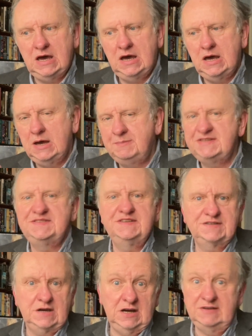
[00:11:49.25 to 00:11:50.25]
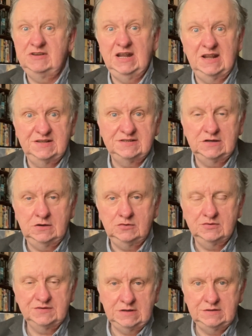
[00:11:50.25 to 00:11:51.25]
a business card of an editor
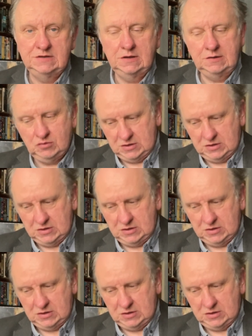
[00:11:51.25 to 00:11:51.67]
or something.